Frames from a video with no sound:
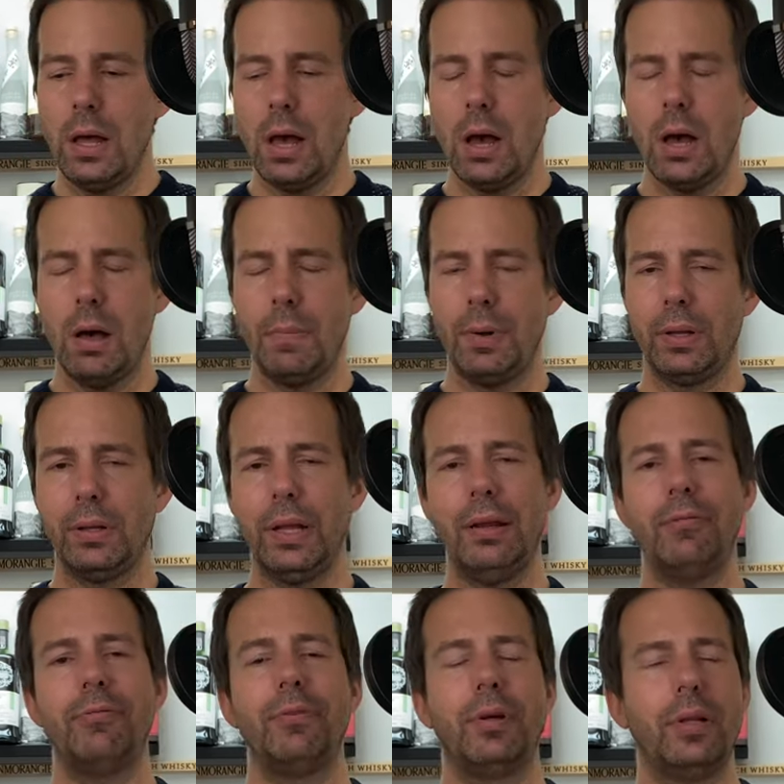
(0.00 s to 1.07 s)

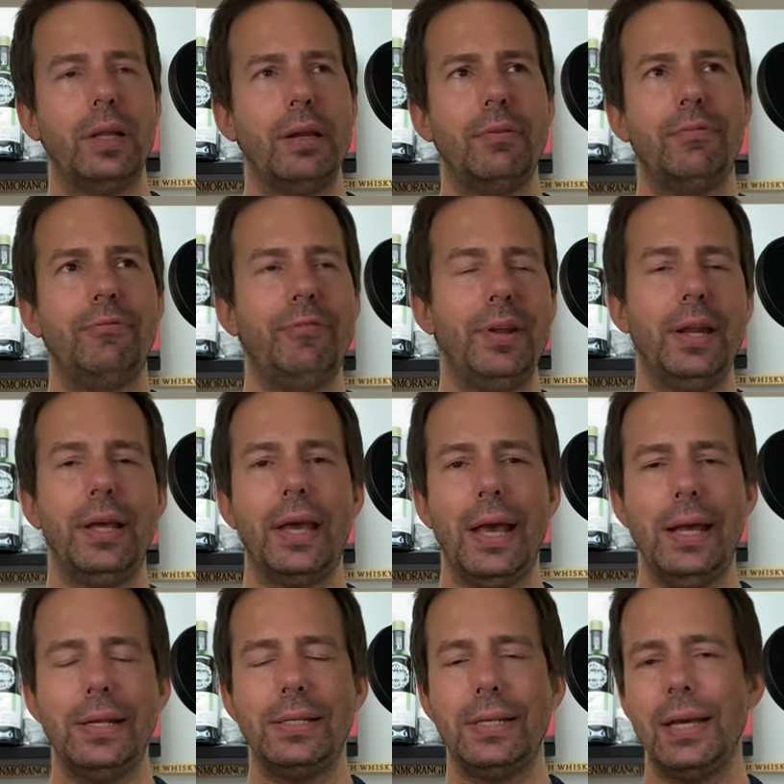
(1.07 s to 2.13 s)
Glenfiddich
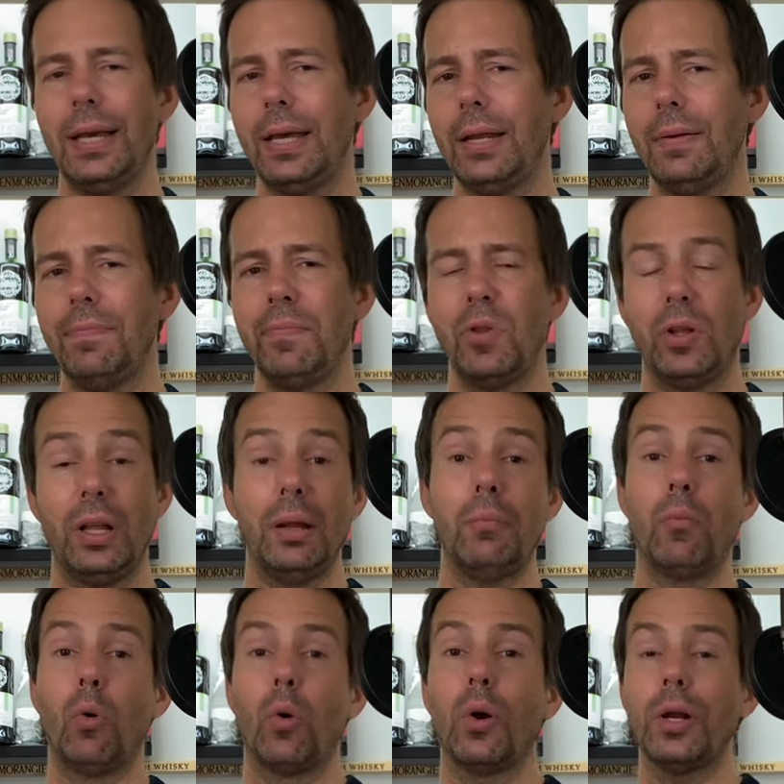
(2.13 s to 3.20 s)
18,
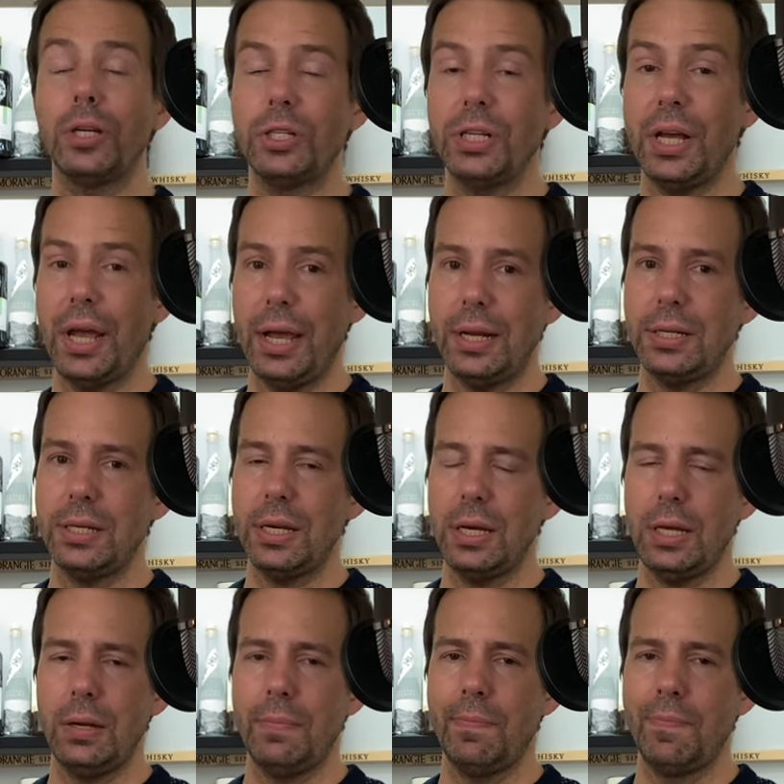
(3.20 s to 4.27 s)
Glenmorangie
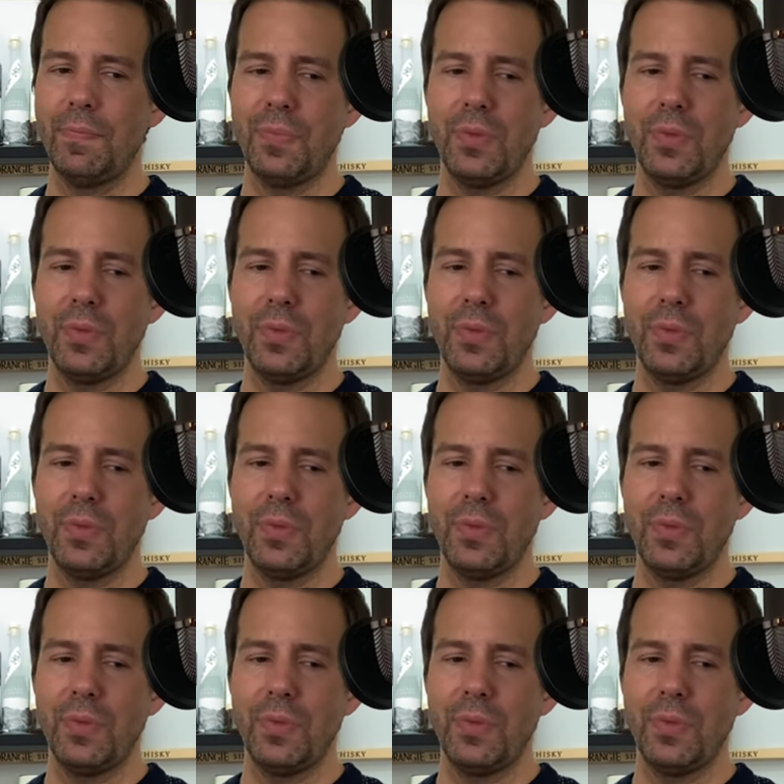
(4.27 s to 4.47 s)
18,